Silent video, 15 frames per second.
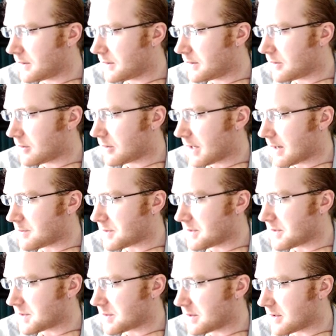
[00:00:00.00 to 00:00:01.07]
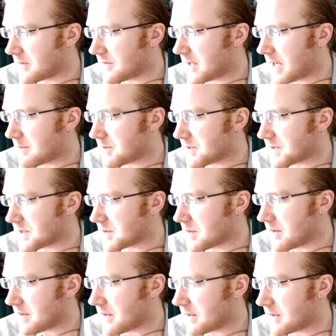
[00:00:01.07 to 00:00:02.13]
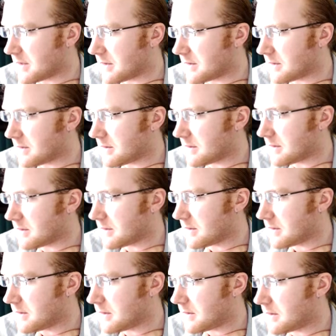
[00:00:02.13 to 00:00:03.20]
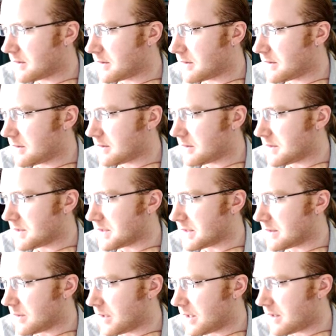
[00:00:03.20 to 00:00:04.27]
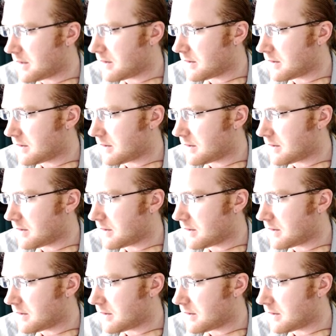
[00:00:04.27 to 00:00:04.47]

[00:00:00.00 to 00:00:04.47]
Or capture this one. If he captures this one, then I'll use the what?